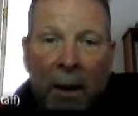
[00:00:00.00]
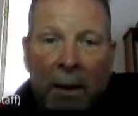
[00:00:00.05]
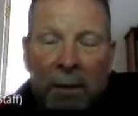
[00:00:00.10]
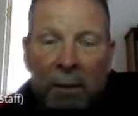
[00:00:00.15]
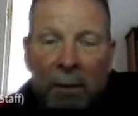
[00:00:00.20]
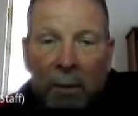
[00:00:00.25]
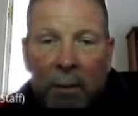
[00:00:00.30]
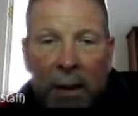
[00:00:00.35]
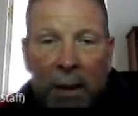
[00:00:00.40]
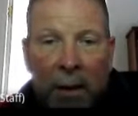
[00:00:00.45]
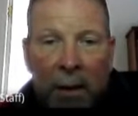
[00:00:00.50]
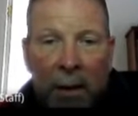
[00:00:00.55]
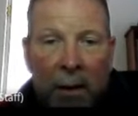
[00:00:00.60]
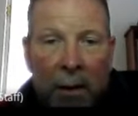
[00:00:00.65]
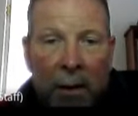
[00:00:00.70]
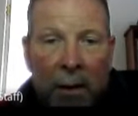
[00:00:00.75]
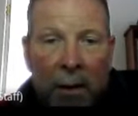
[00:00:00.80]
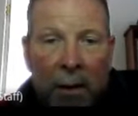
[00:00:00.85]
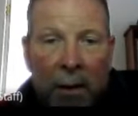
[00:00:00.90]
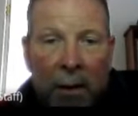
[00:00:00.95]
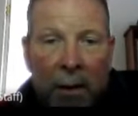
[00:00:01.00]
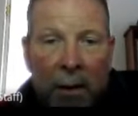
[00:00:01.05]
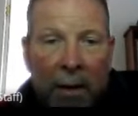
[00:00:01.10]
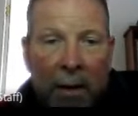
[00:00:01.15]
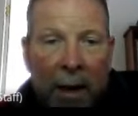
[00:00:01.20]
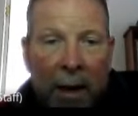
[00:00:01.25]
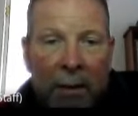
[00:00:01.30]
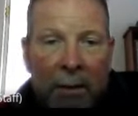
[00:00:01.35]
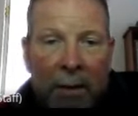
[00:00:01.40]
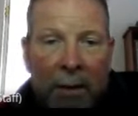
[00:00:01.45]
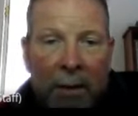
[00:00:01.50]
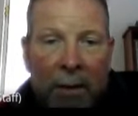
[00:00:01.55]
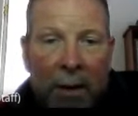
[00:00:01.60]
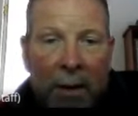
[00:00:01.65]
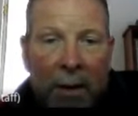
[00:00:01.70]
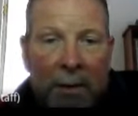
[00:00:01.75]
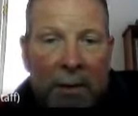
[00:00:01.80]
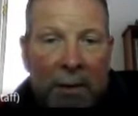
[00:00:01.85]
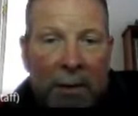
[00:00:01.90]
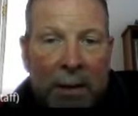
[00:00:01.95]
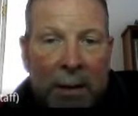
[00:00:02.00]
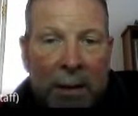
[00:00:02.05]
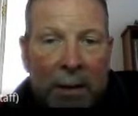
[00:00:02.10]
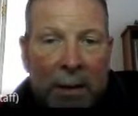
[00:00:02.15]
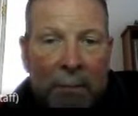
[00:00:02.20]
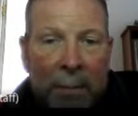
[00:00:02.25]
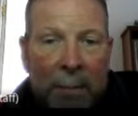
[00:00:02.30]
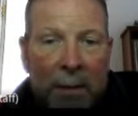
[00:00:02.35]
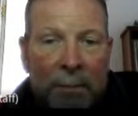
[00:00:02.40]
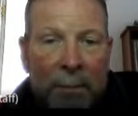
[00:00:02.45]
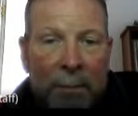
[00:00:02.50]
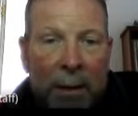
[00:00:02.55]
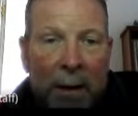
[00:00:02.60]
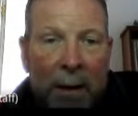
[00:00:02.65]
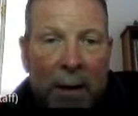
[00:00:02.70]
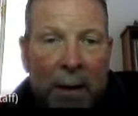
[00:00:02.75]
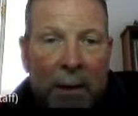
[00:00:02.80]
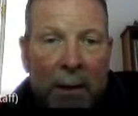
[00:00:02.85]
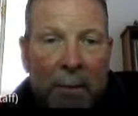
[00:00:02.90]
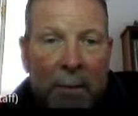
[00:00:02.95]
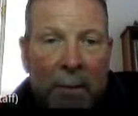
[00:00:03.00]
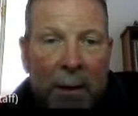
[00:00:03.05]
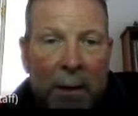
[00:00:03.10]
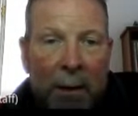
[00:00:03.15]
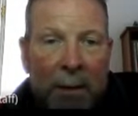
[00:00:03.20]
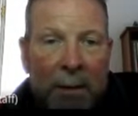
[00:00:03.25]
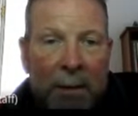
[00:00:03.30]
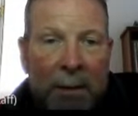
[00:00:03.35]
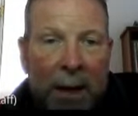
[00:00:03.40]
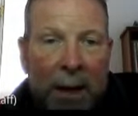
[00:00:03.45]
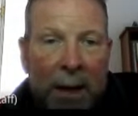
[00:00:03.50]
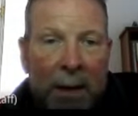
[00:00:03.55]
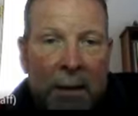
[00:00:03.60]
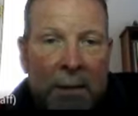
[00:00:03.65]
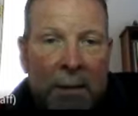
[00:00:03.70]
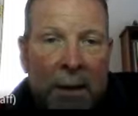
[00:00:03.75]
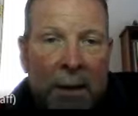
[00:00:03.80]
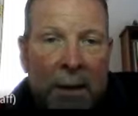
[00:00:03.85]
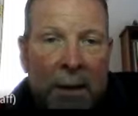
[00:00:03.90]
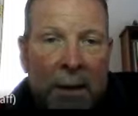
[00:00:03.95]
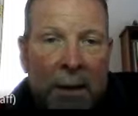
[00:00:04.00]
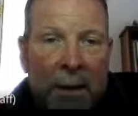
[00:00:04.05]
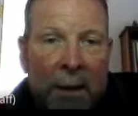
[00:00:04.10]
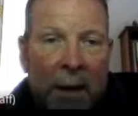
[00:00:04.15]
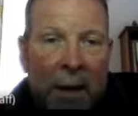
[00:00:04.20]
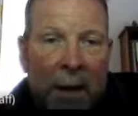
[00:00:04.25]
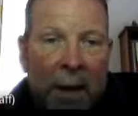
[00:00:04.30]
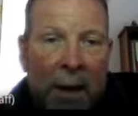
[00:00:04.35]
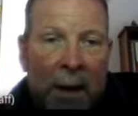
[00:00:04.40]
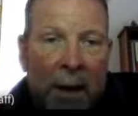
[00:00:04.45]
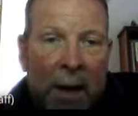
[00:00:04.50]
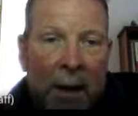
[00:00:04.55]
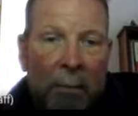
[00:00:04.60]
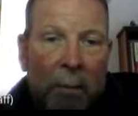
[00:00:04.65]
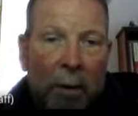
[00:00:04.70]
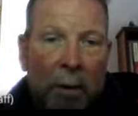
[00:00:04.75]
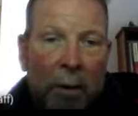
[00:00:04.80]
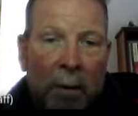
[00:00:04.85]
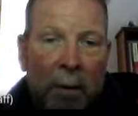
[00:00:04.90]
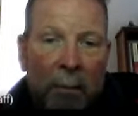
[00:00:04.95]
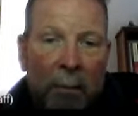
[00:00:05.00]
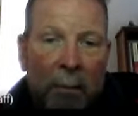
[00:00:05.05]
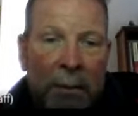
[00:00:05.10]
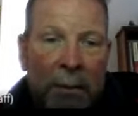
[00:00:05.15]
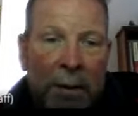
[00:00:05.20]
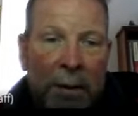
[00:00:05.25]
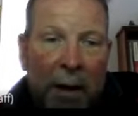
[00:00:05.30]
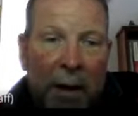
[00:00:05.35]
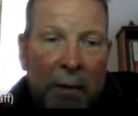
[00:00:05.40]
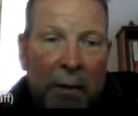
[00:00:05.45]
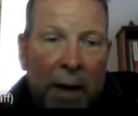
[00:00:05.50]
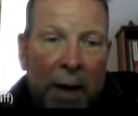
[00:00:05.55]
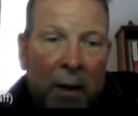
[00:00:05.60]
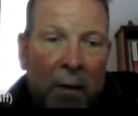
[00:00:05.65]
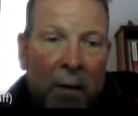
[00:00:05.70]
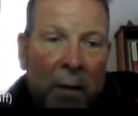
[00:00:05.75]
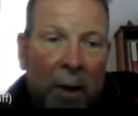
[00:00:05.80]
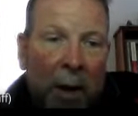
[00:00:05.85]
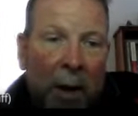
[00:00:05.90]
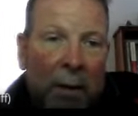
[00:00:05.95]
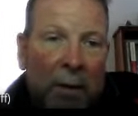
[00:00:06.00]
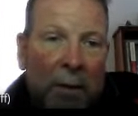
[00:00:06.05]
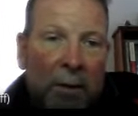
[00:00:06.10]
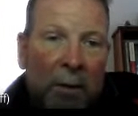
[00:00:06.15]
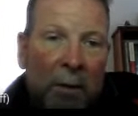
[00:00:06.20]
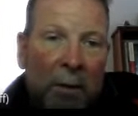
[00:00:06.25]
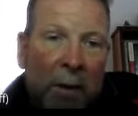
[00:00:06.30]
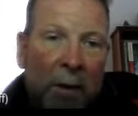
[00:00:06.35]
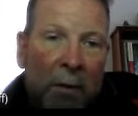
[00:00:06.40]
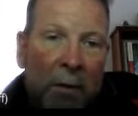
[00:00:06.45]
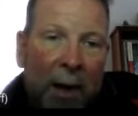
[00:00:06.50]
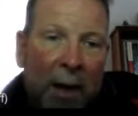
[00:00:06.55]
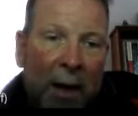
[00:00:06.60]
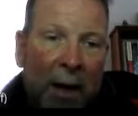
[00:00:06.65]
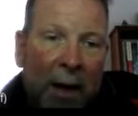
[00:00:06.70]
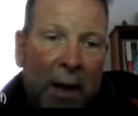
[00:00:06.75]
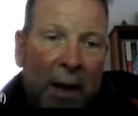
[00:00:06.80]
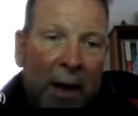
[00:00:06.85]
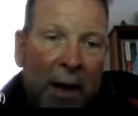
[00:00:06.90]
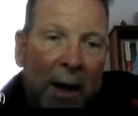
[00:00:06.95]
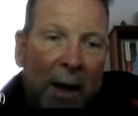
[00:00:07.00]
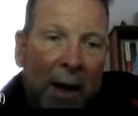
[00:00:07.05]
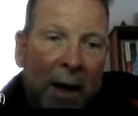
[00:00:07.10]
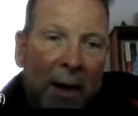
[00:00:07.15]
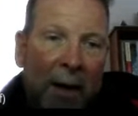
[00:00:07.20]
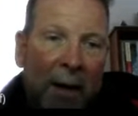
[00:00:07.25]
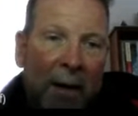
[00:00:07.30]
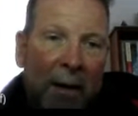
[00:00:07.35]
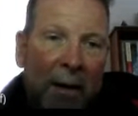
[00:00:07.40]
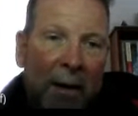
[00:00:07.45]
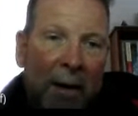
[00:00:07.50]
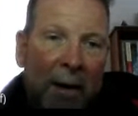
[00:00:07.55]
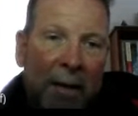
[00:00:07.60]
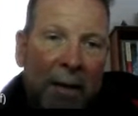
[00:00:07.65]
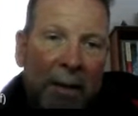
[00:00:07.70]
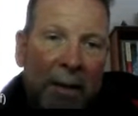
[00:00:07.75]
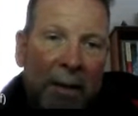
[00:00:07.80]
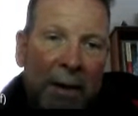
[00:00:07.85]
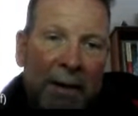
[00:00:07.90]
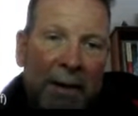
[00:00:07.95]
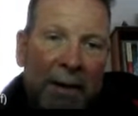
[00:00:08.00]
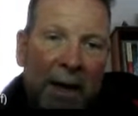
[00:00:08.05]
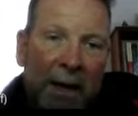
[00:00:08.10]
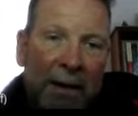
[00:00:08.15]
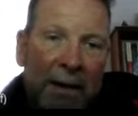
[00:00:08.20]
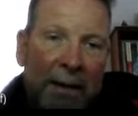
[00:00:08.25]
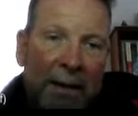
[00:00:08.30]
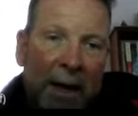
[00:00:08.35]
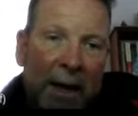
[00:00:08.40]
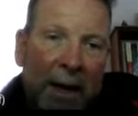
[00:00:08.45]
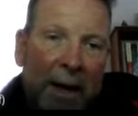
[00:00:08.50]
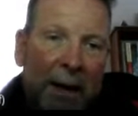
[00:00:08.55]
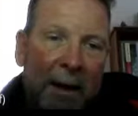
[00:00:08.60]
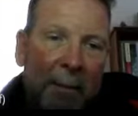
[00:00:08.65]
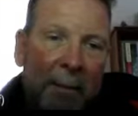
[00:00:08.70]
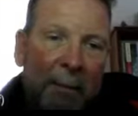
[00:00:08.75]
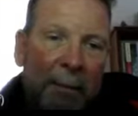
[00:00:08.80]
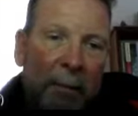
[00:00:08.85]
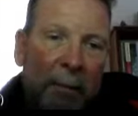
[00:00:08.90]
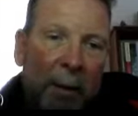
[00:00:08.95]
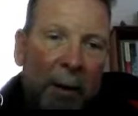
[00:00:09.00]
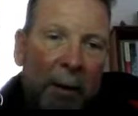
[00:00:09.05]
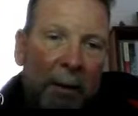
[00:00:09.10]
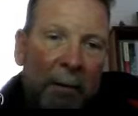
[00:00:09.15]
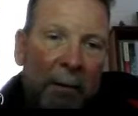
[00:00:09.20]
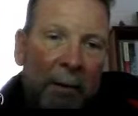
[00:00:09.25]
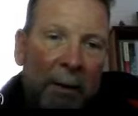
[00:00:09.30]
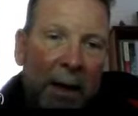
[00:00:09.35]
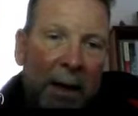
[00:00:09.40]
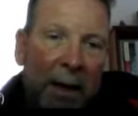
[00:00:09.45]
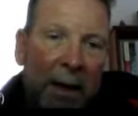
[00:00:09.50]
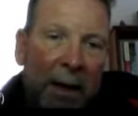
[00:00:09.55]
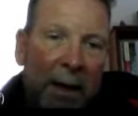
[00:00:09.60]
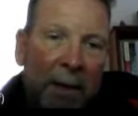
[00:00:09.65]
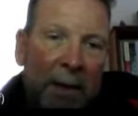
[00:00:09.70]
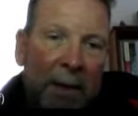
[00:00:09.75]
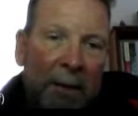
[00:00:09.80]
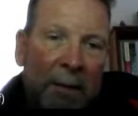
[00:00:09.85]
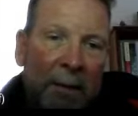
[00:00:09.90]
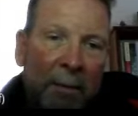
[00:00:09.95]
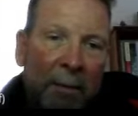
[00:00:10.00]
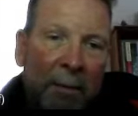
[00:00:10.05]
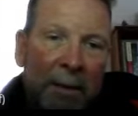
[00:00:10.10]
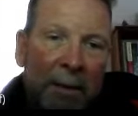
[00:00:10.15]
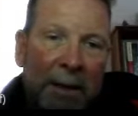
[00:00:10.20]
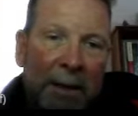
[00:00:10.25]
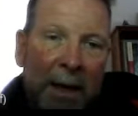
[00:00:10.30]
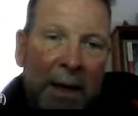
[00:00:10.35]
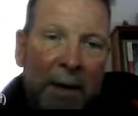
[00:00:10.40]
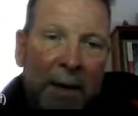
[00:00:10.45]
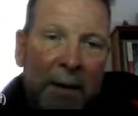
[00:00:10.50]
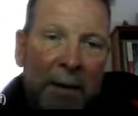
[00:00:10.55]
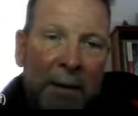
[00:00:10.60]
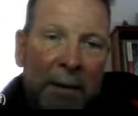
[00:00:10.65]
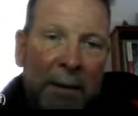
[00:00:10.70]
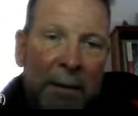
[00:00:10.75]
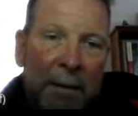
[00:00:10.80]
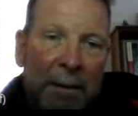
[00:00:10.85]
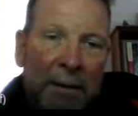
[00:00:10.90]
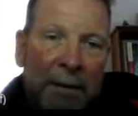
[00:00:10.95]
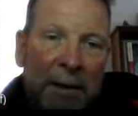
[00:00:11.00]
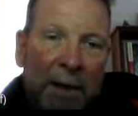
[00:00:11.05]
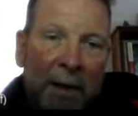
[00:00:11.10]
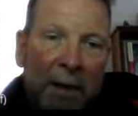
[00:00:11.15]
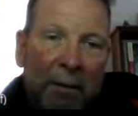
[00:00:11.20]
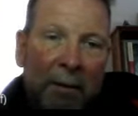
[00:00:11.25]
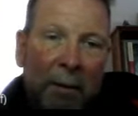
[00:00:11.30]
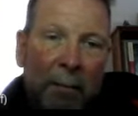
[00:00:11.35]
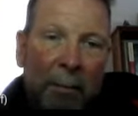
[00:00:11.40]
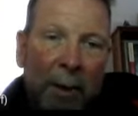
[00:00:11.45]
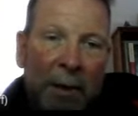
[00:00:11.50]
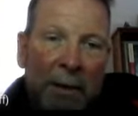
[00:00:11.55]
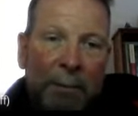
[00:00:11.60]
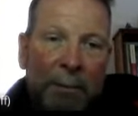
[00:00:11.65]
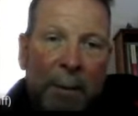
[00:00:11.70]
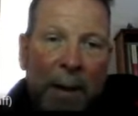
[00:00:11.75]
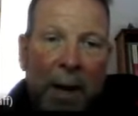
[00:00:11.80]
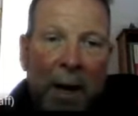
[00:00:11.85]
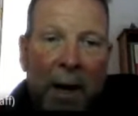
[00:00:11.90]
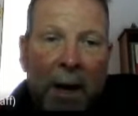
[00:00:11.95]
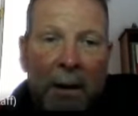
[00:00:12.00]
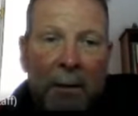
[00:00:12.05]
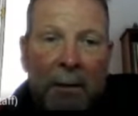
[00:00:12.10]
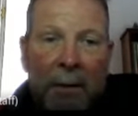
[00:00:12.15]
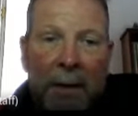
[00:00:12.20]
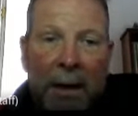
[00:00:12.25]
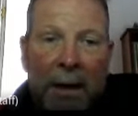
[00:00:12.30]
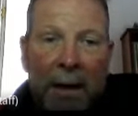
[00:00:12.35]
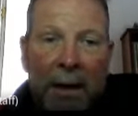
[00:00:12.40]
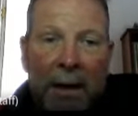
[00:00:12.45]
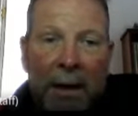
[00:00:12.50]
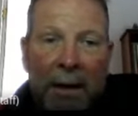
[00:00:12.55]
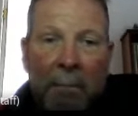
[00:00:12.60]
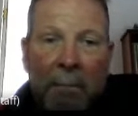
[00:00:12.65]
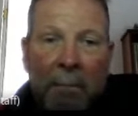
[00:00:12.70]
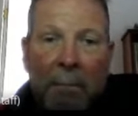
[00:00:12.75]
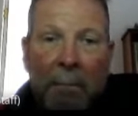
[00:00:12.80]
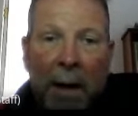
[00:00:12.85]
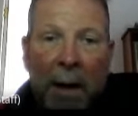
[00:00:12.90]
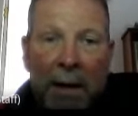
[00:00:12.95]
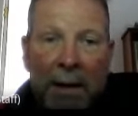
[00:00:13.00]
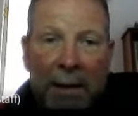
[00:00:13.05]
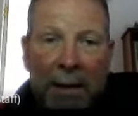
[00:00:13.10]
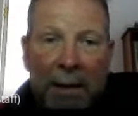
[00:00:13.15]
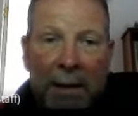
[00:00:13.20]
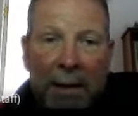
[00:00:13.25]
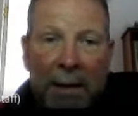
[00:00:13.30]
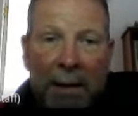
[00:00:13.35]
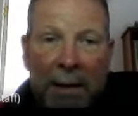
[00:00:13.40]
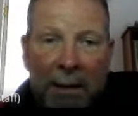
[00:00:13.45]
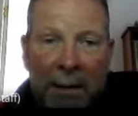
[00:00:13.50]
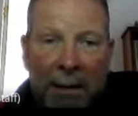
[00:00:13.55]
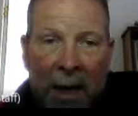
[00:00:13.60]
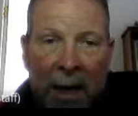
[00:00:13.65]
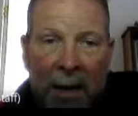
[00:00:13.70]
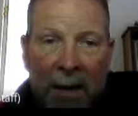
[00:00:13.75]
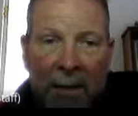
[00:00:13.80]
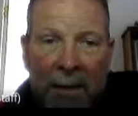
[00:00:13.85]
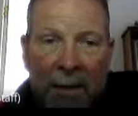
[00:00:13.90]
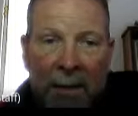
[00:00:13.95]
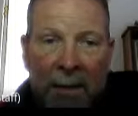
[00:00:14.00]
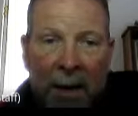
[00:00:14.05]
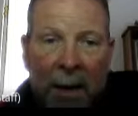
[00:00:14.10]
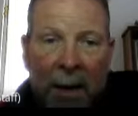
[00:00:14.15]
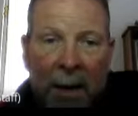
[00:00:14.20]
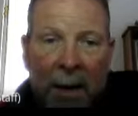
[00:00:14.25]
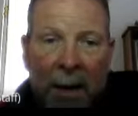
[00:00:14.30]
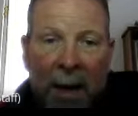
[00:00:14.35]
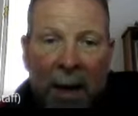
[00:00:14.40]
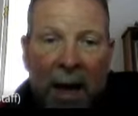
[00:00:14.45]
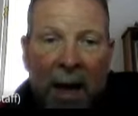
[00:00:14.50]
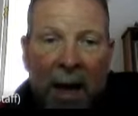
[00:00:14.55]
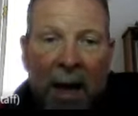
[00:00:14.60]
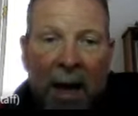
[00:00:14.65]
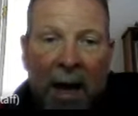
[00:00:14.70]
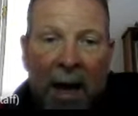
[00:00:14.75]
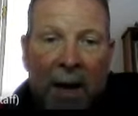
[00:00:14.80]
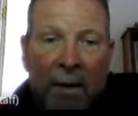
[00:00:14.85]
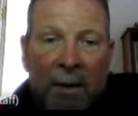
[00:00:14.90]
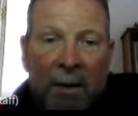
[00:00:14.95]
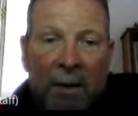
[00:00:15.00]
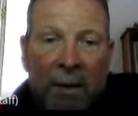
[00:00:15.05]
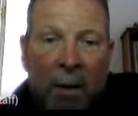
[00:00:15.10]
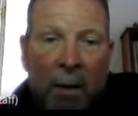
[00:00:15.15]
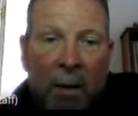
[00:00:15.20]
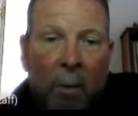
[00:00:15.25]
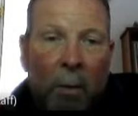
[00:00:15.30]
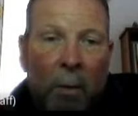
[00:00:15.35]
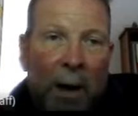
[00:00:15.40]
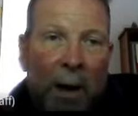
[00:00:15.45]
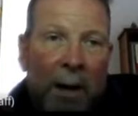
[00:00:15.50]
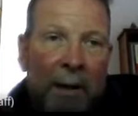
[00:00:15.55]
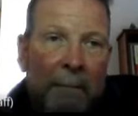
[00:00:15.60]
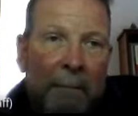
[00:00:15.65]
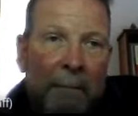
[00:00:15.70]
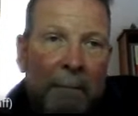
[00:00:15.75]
so we got all of that. QST must be 90 minus X. Hey, we're almost there now. Do you know, this has to add up to 180. So this angle at the center must be 180 minus X. And you know what?